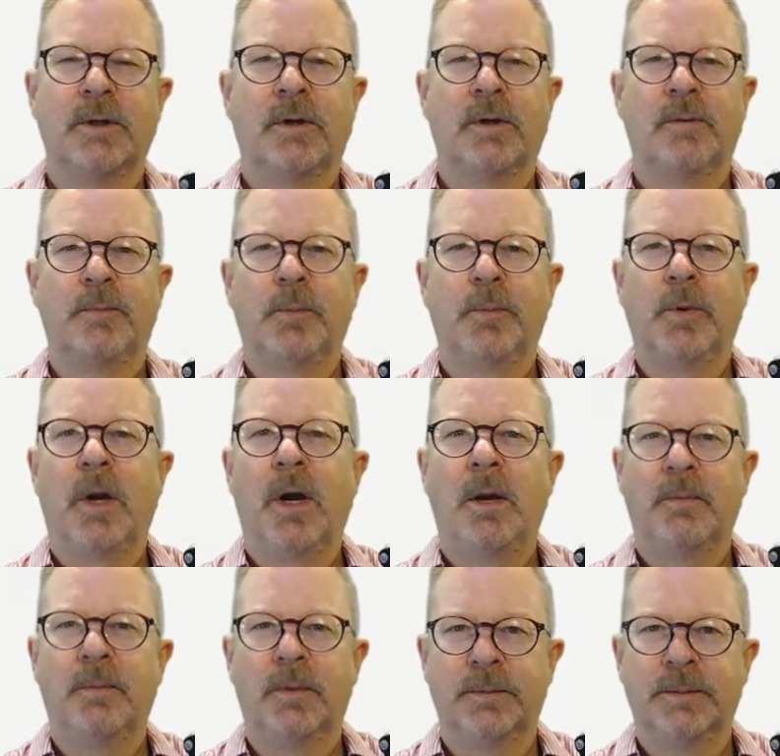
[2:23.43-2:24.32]
And
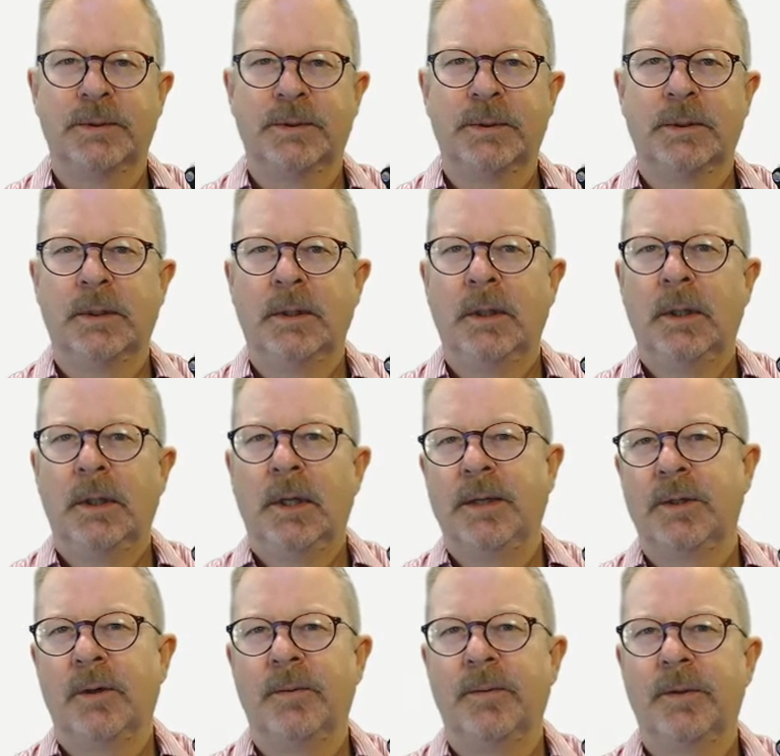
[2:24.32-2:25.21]
so there's another whole
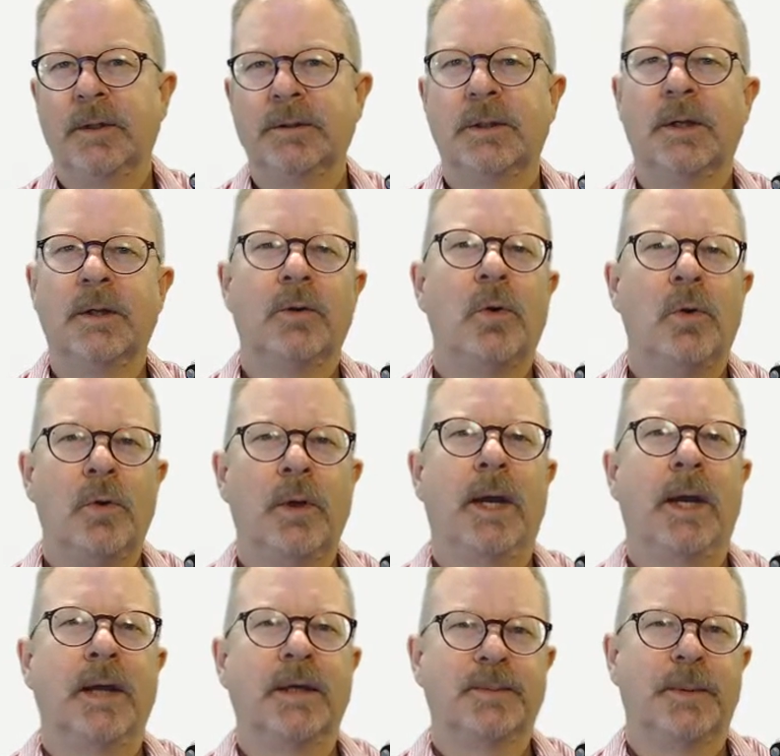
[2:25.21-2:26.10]
aspect of what we
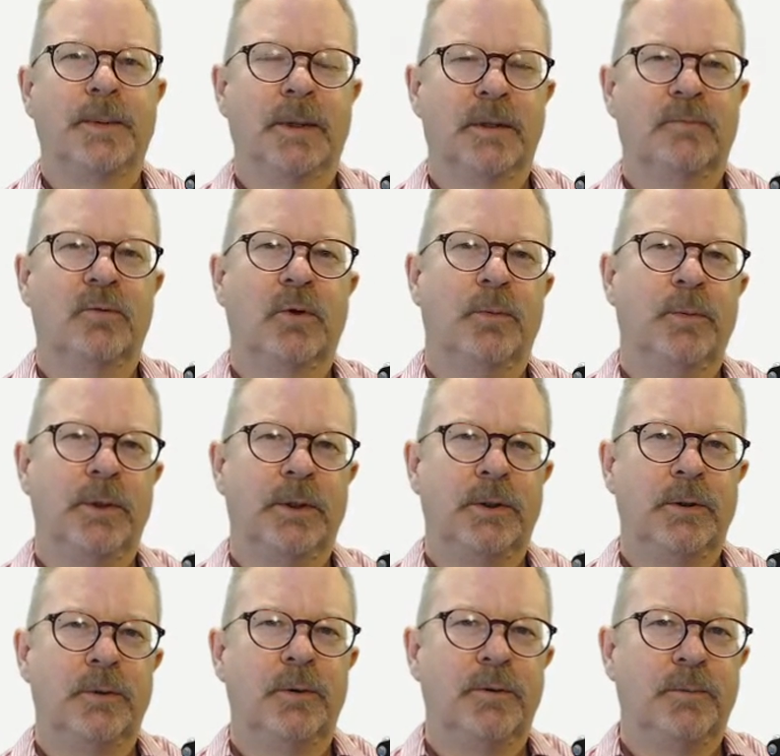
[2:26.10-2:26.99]
do, and you probably
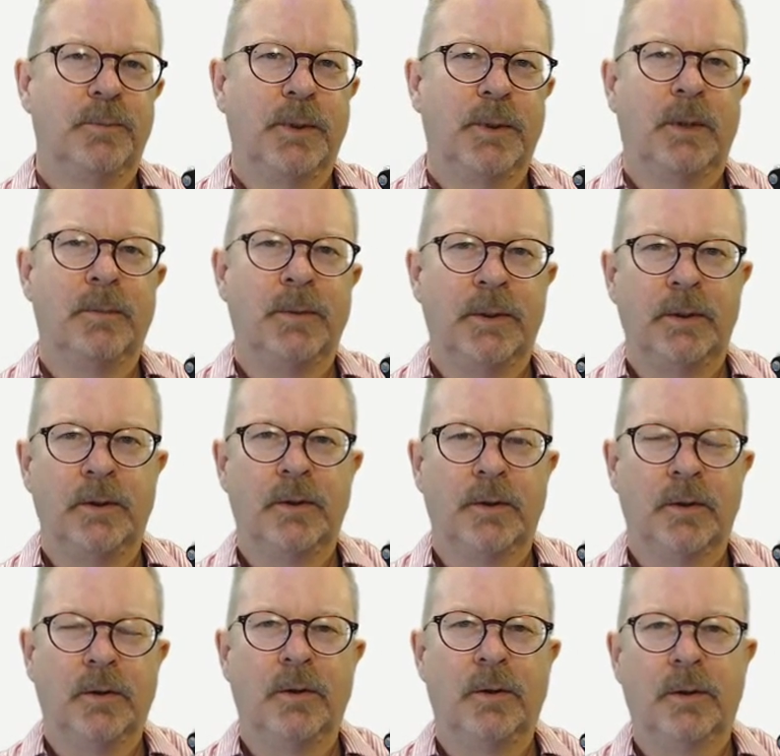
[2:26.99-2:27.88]
heard a lot about
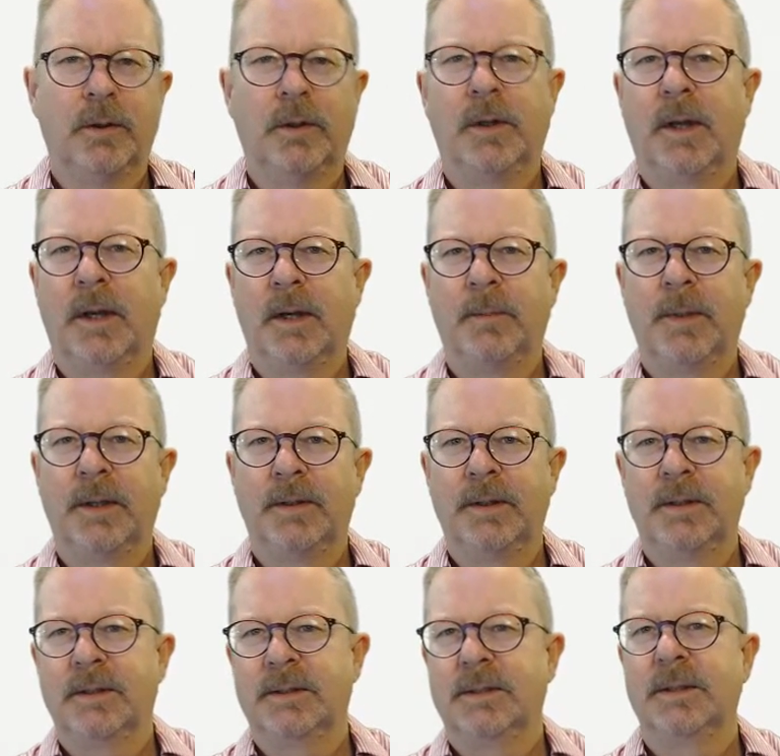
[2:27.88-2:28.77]
this, things like
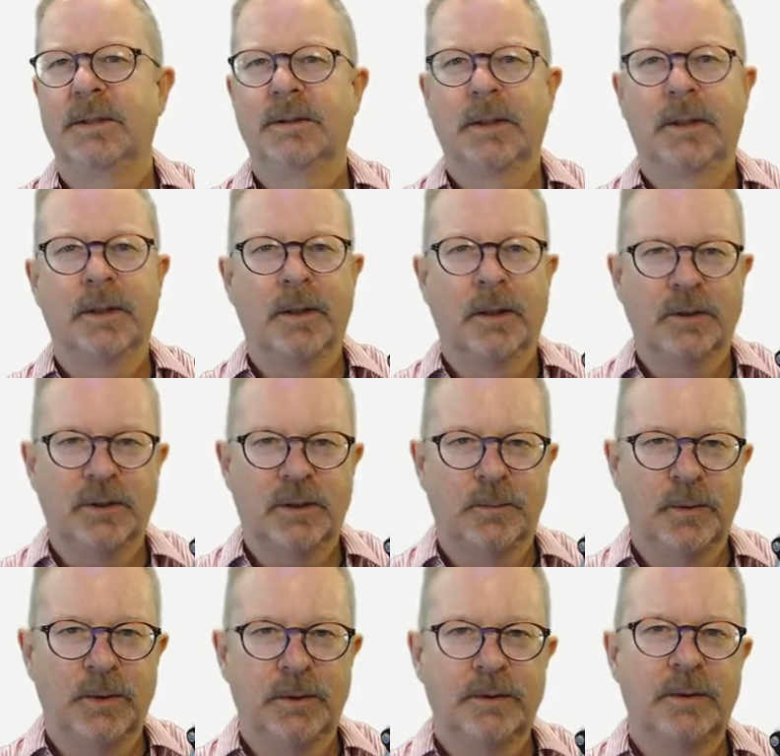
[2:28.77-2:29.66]
customer discovery,
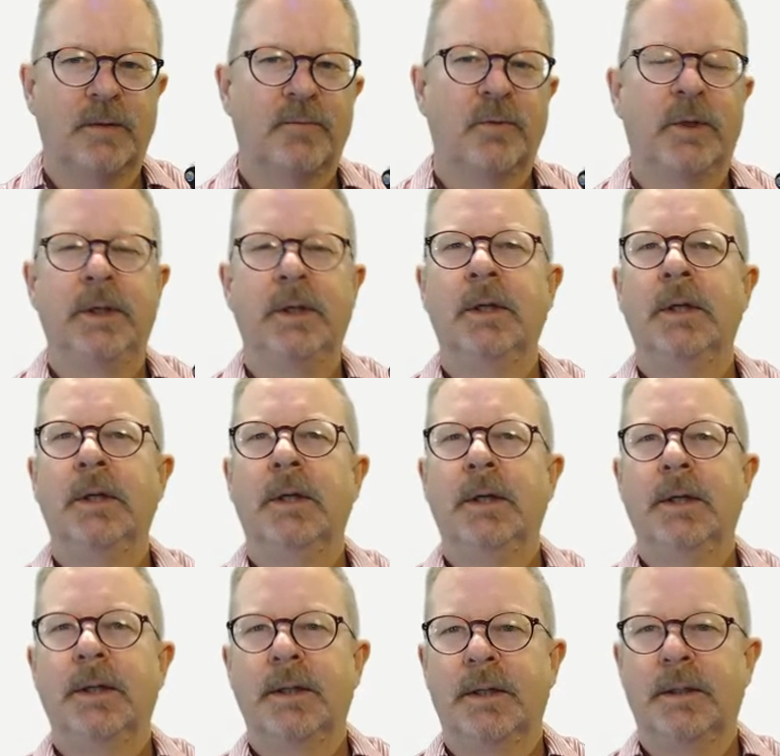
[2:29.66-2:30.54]
continuous
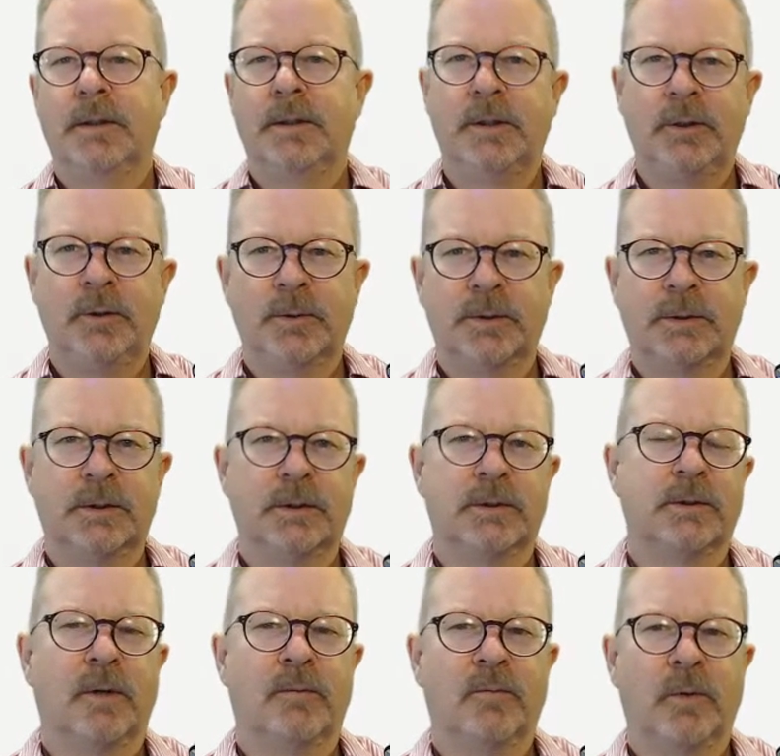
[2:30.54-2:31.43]
discovery,
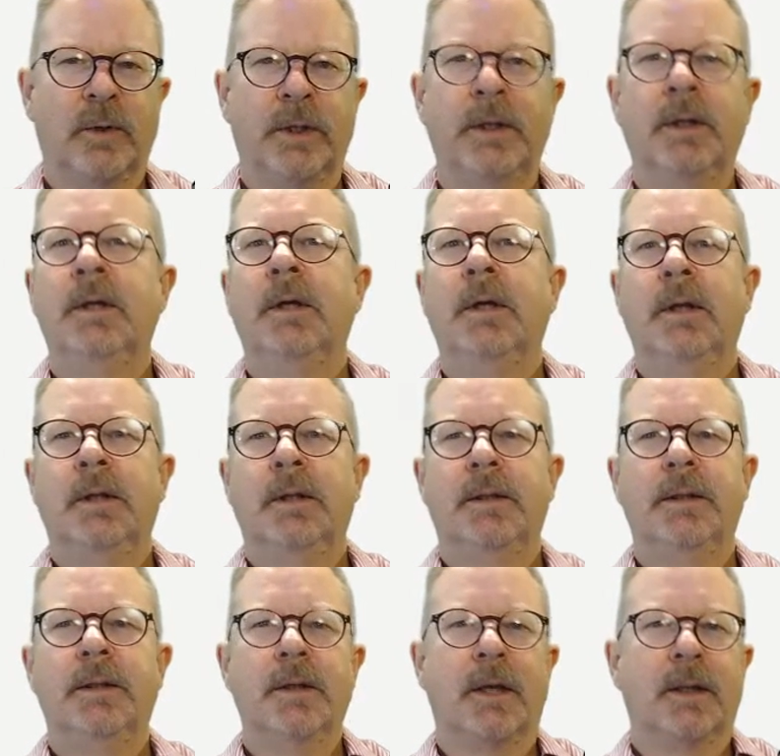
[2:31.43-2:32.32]
nothing
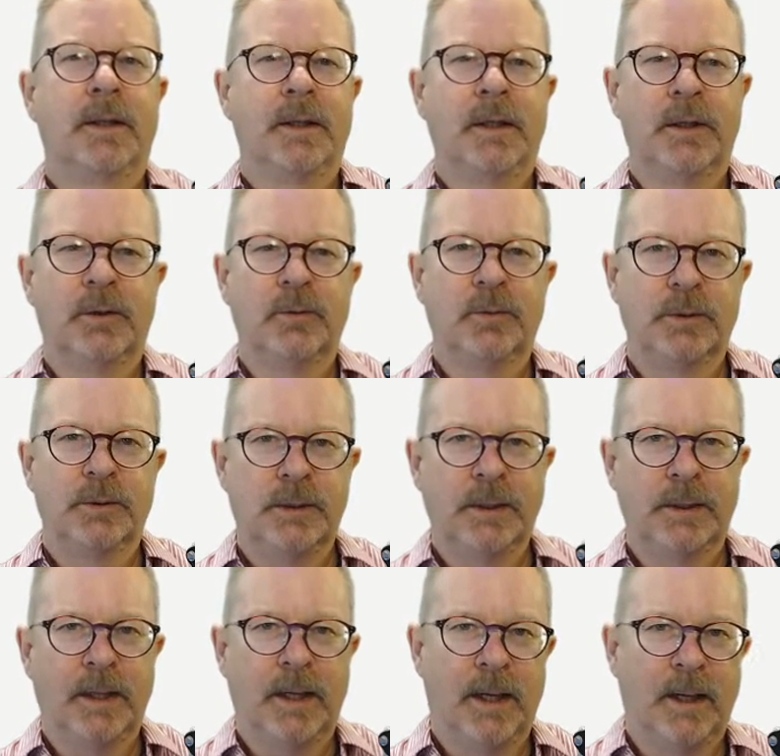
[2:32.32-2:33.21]
interesting happens in the
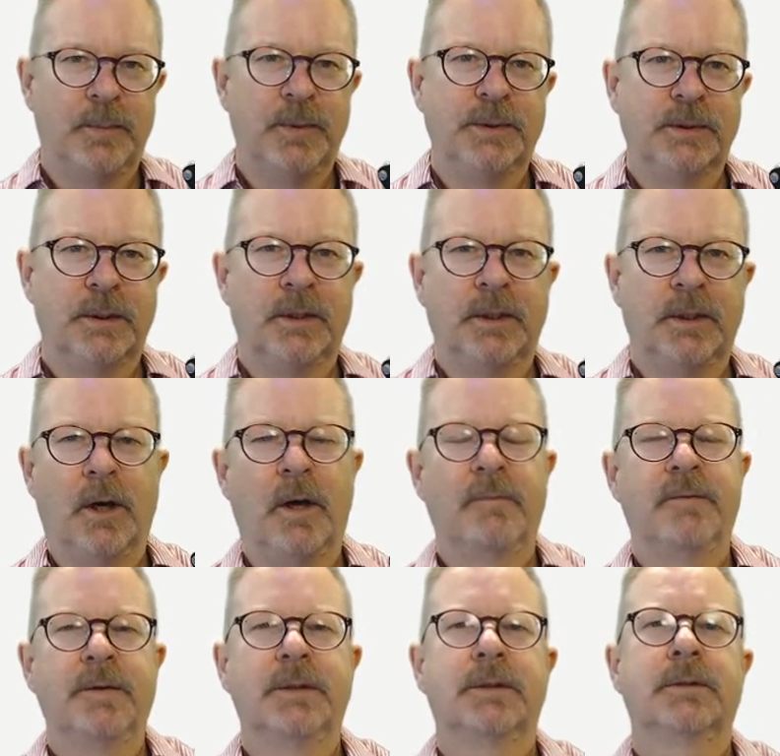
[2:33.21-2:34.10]
office,
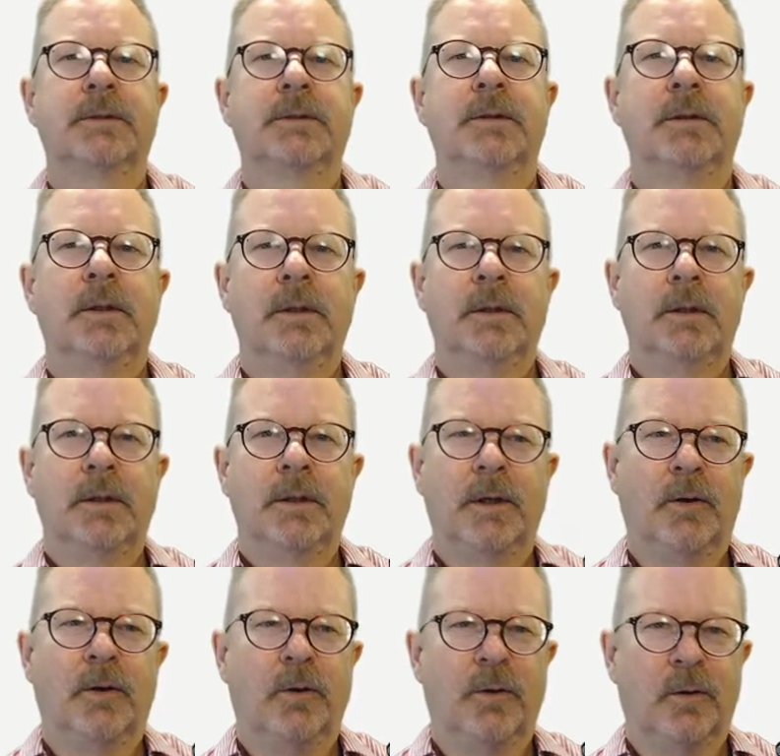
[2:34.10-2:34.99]
or
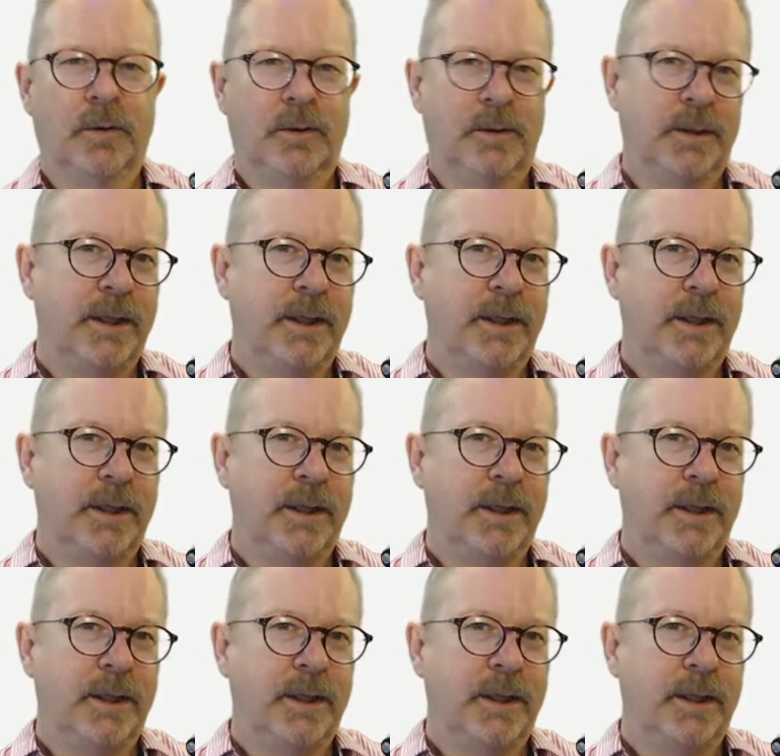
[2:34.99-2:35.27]
Nihito.